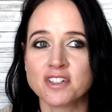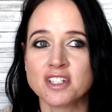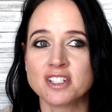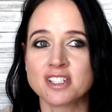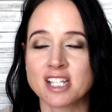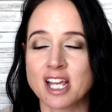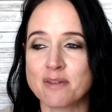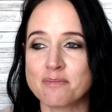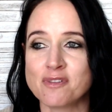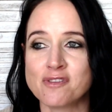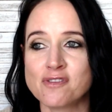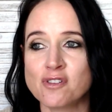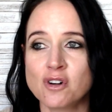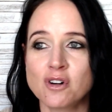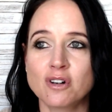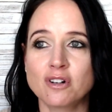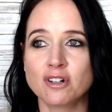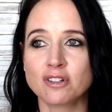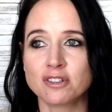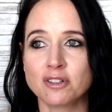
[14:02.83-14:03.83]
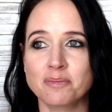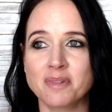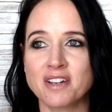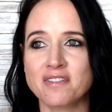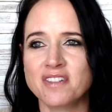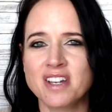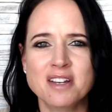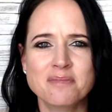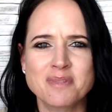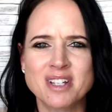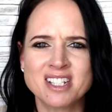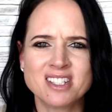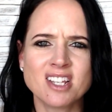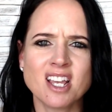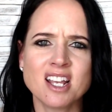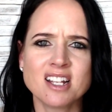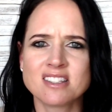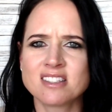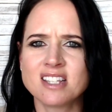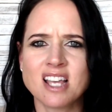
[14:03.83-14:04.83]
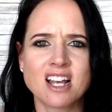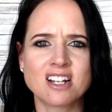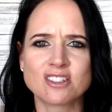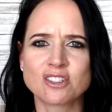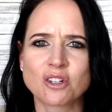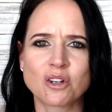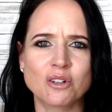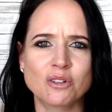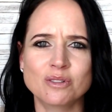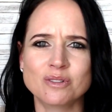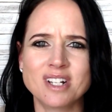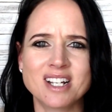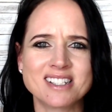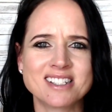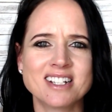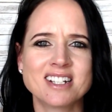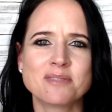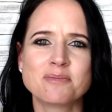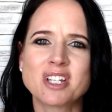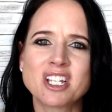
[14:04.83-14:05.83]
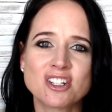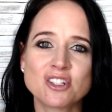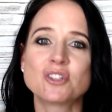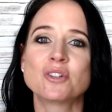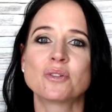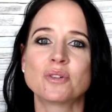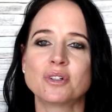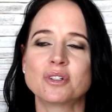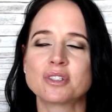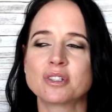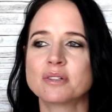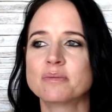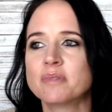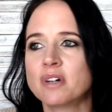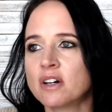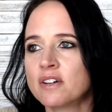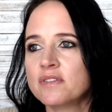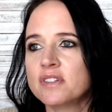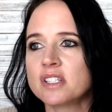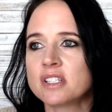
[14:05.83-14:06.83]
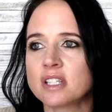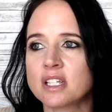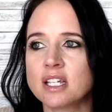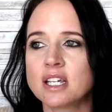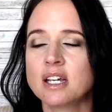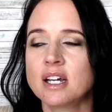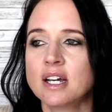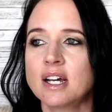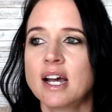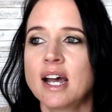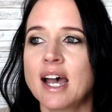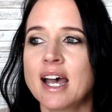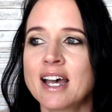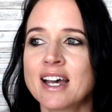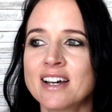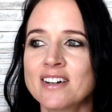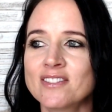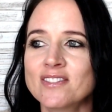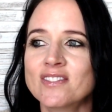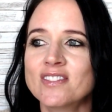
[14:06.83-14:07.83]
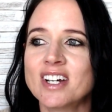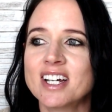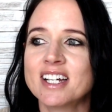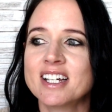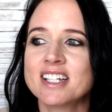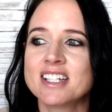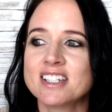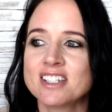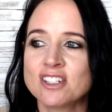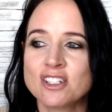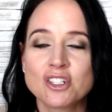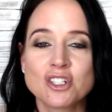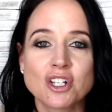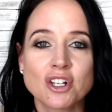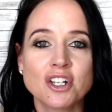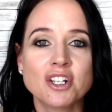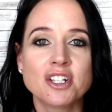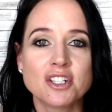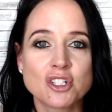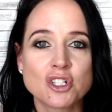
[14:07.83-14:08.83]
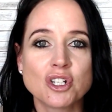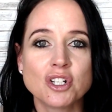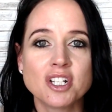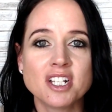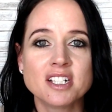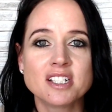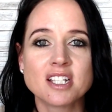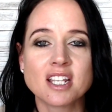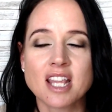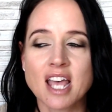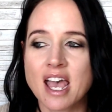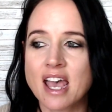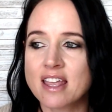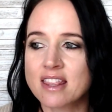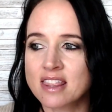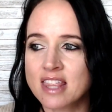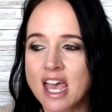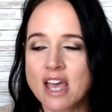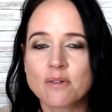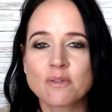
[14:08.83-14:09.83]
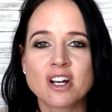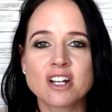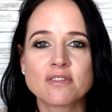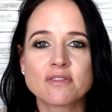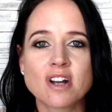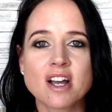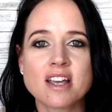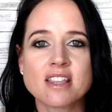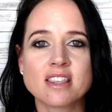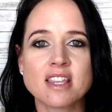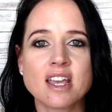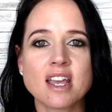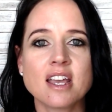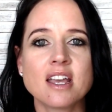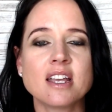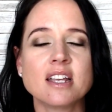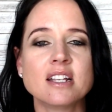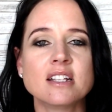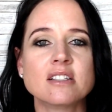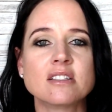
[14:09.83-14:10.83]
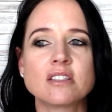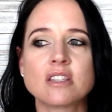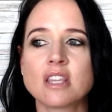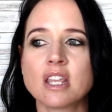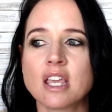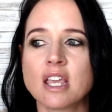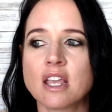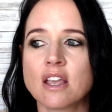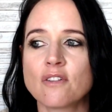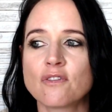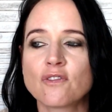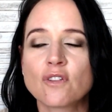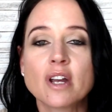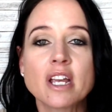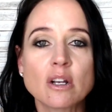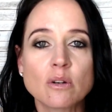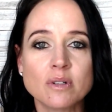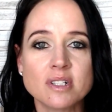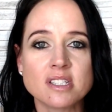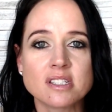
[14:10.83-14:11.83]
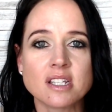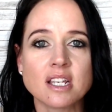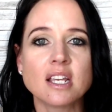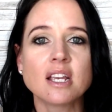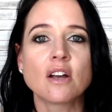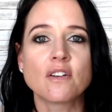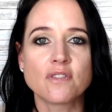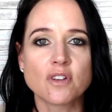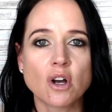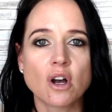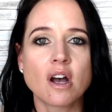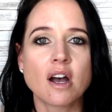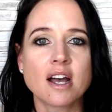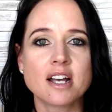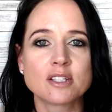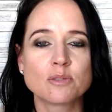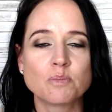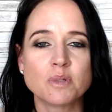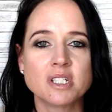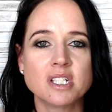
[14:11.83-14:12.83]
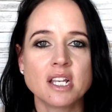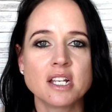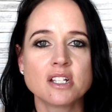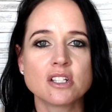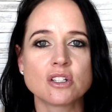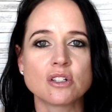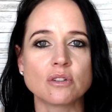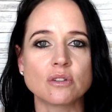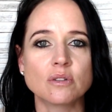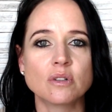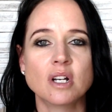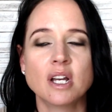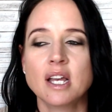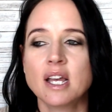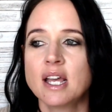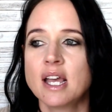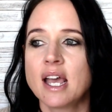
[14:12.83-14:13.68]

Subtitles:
I've used that before, Awesome FM. It sounds cool, doesn't it? Because you're awesome, obviously. But you tune into that. That one right there is the frequency of your highest potential.